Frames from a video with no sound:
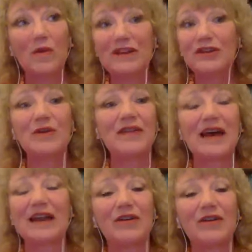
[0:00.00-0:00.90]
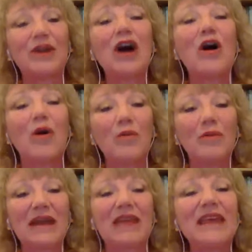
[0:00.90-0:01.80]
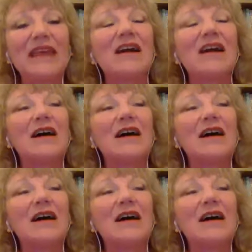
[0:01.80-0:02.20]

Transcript: we do with that, I don't know, but I think